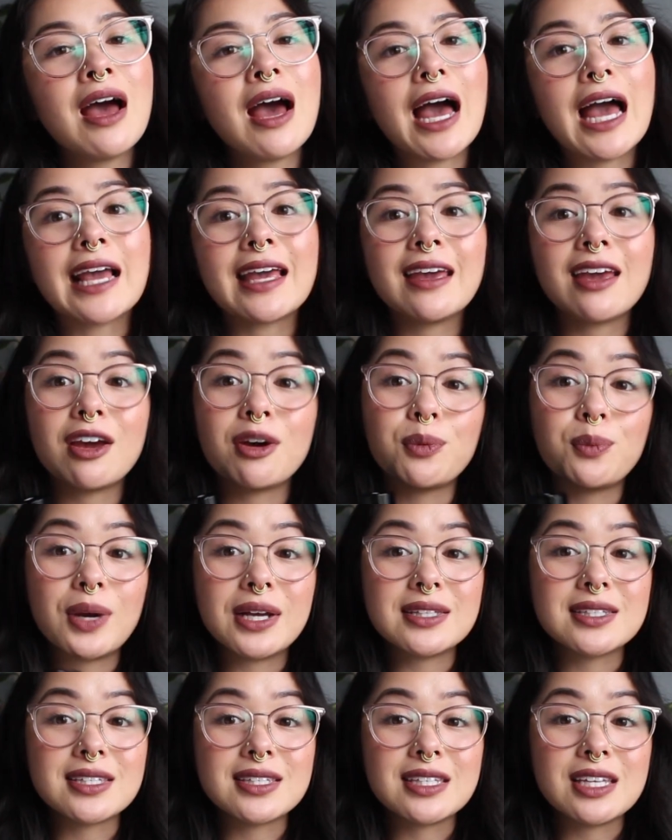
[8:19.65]
I can't
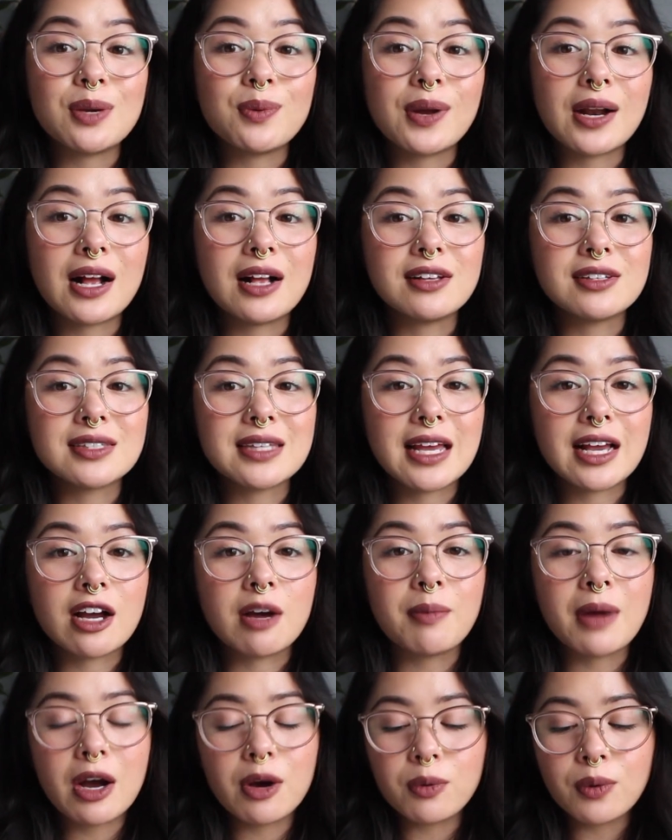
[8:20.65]
wait to see what else they
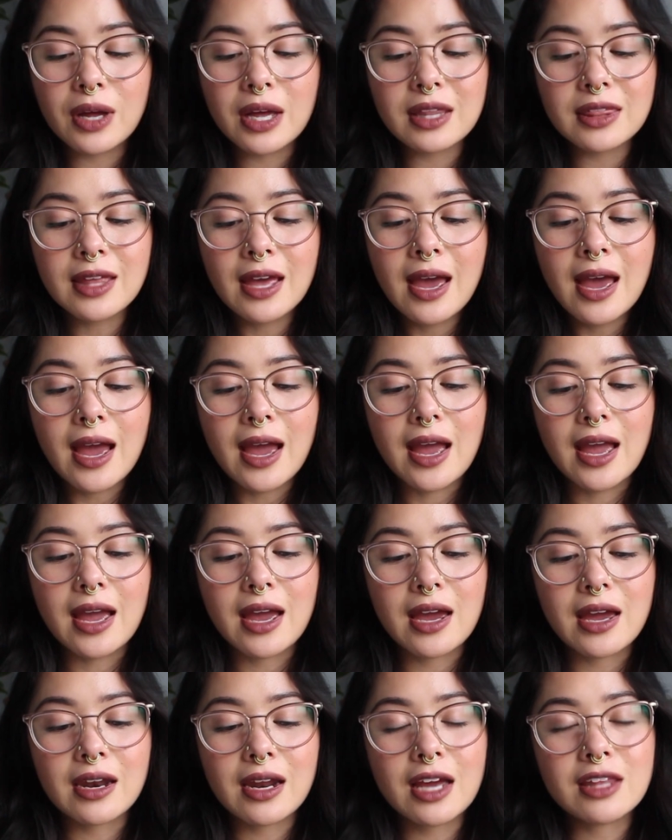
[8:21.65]
come out with,
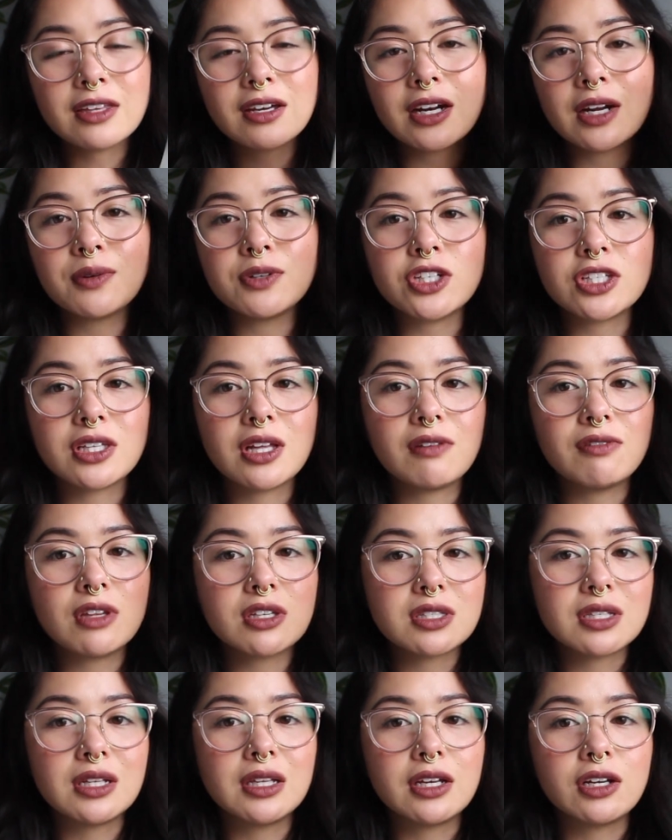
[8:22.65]
and I thought I would just give
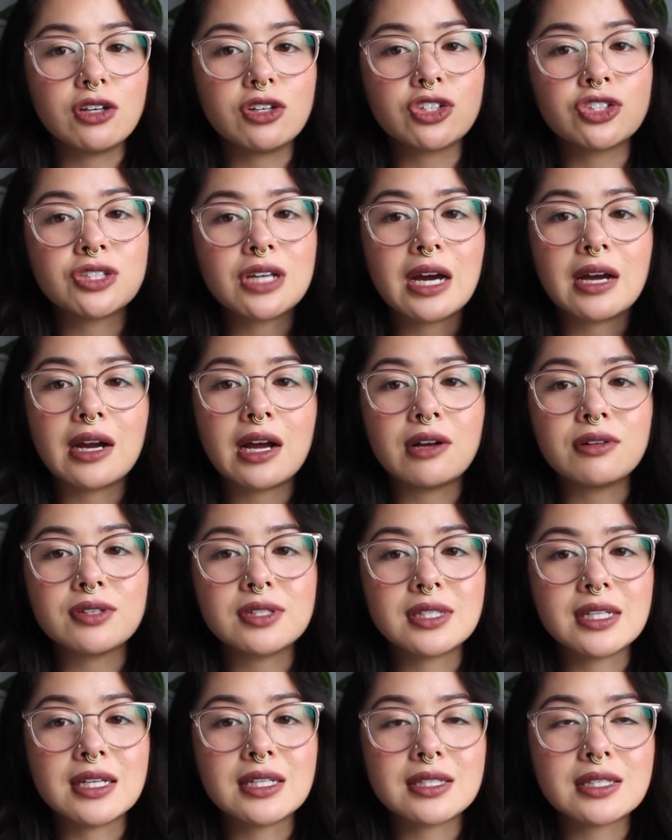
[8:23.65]
this a little shout out
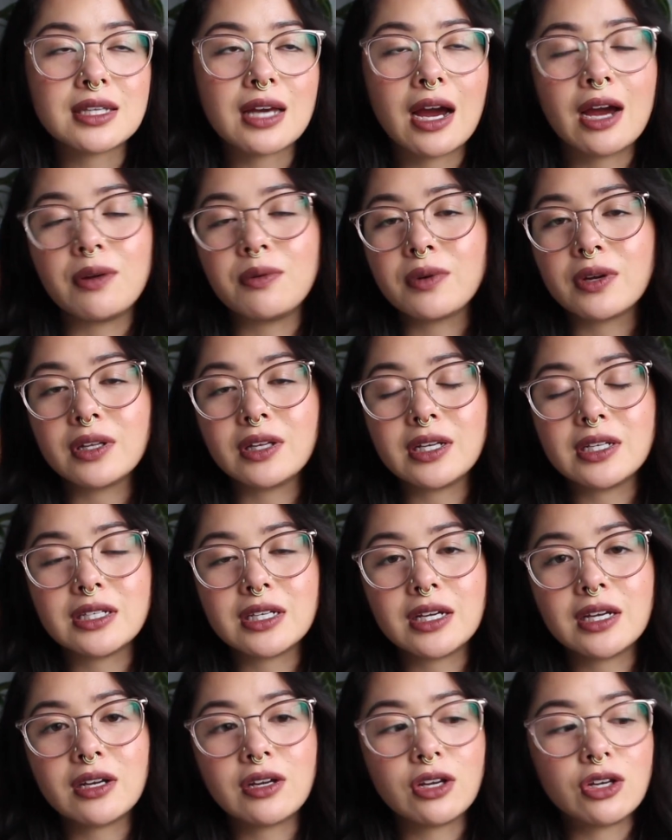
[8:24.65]
since I really
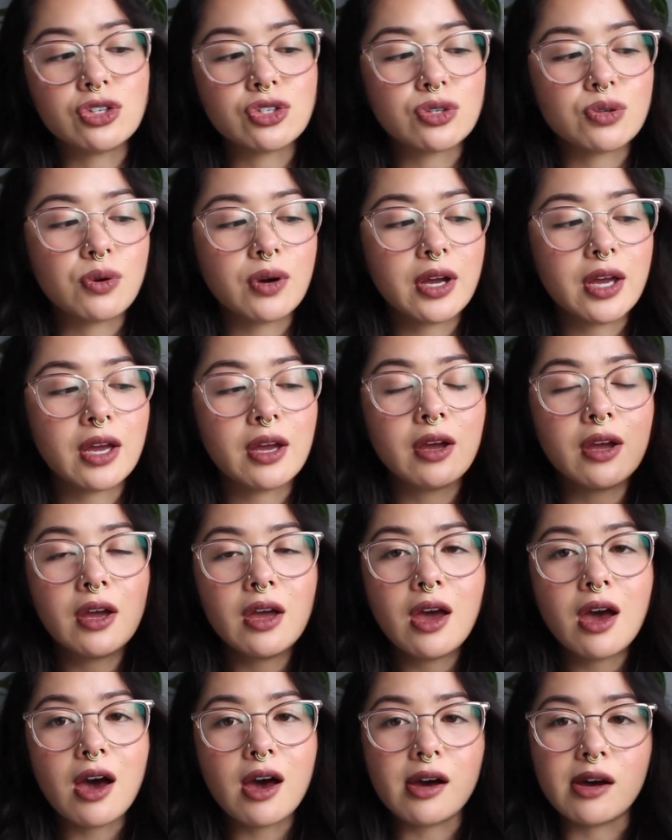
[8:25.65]
did enjoy
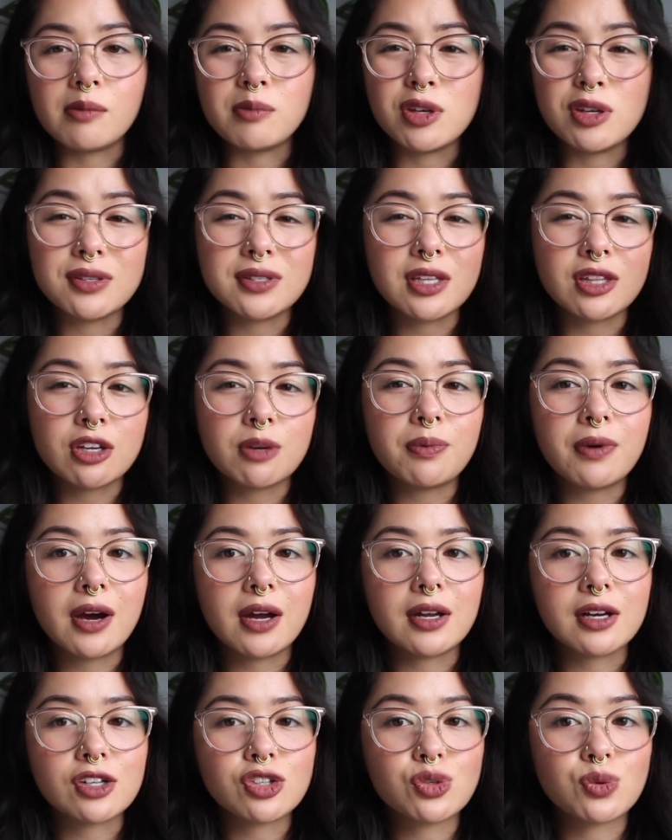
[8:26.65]
using their
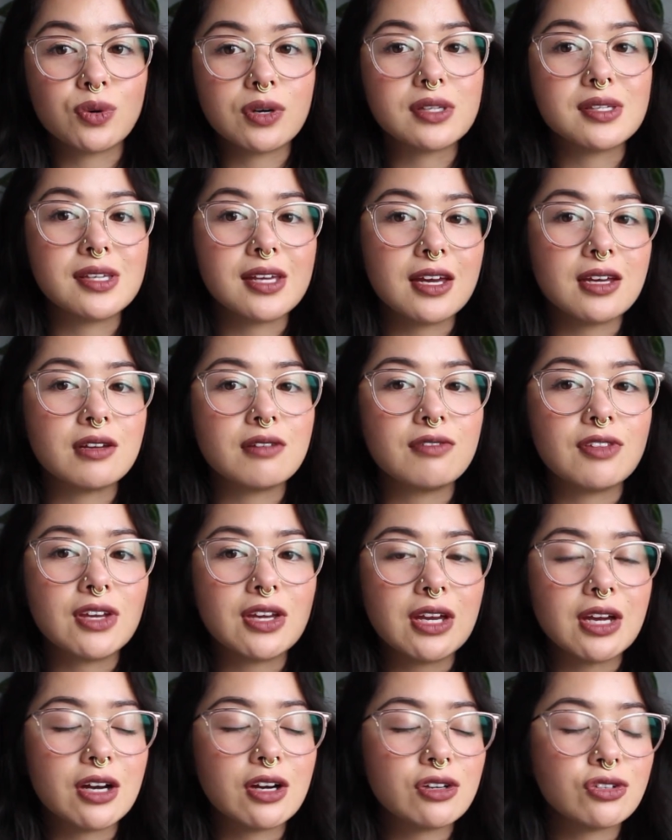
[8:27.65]
products towards the end of the
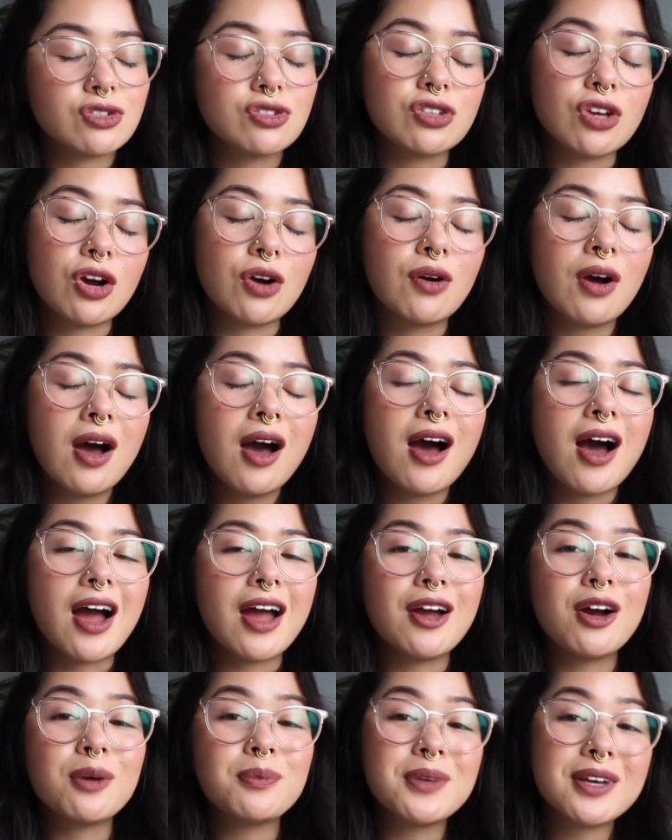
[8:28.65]
year. So
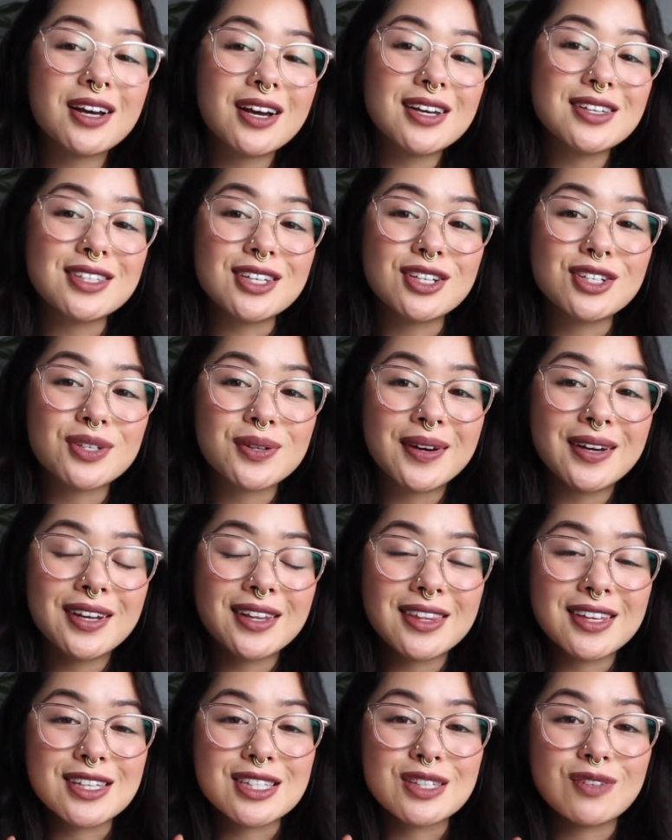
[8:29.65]
I hope you guys
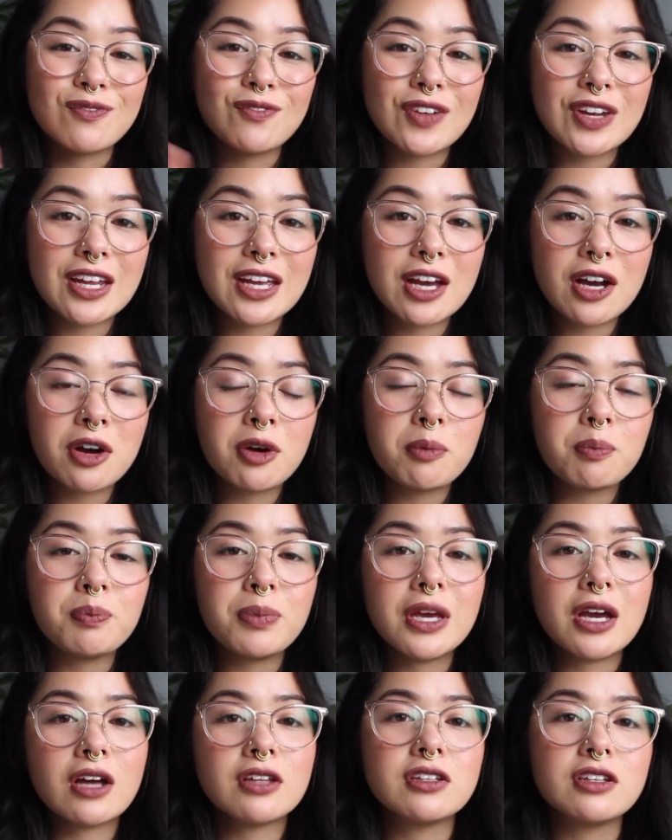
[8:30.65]
enjoyed this video.
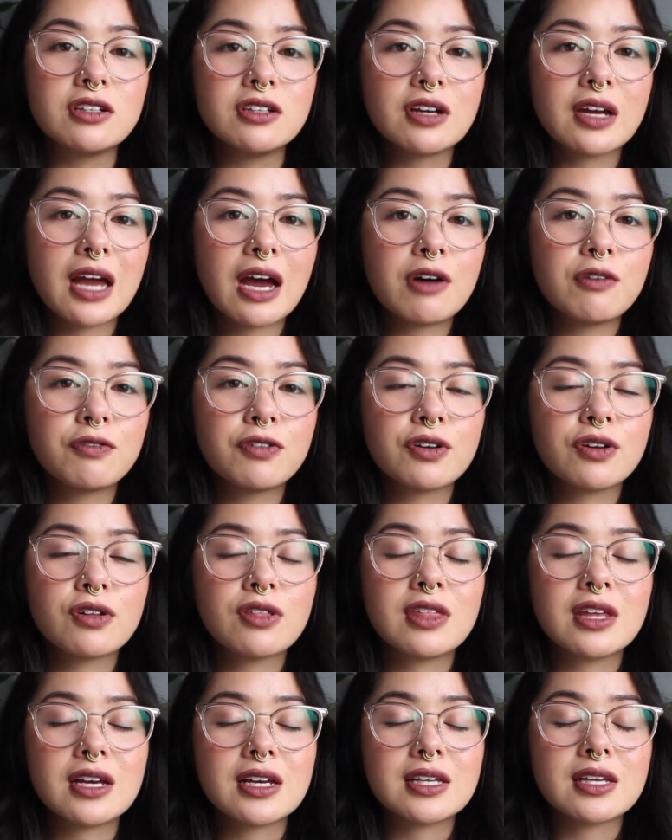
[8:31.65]
Be on the lookout for
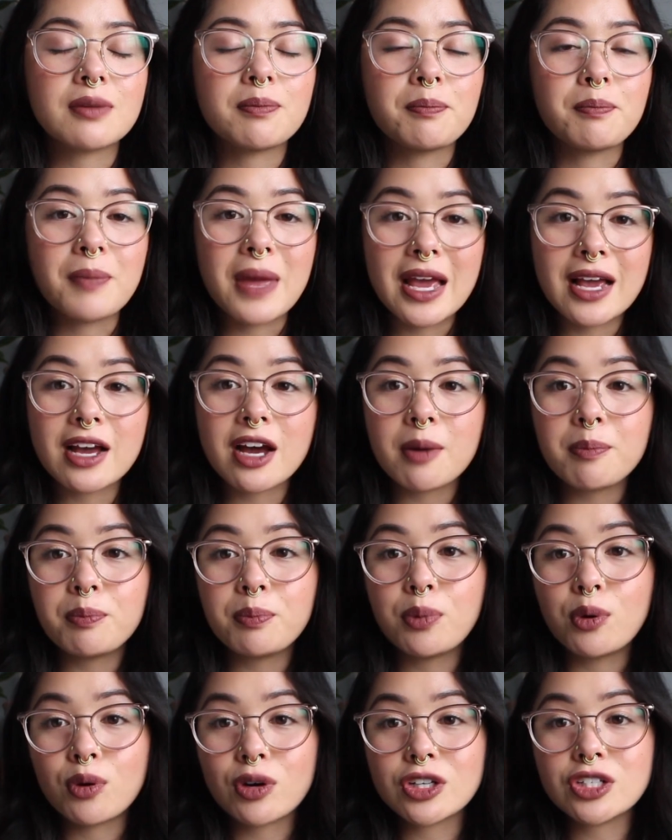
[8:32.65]
the makeup
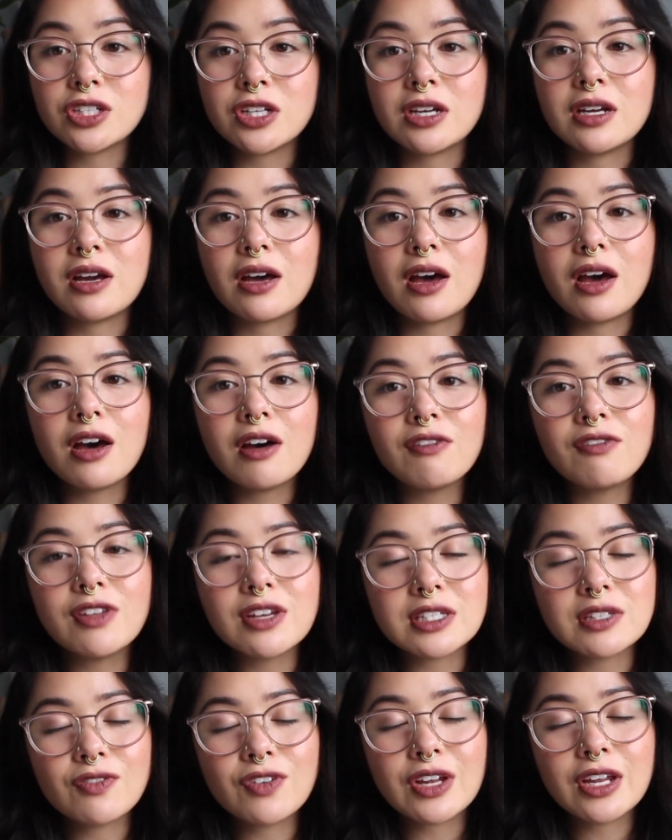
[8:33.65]
portion of
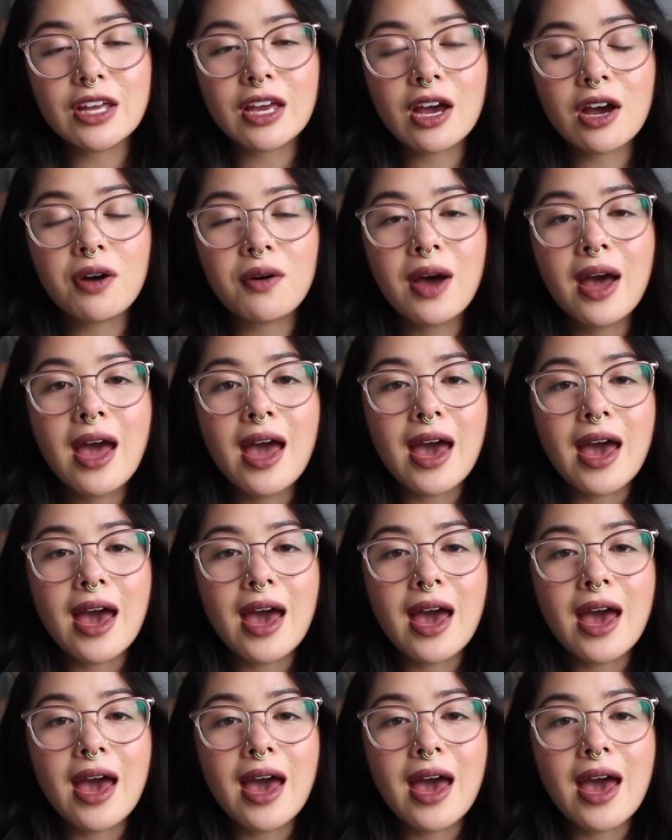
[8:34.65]
this video,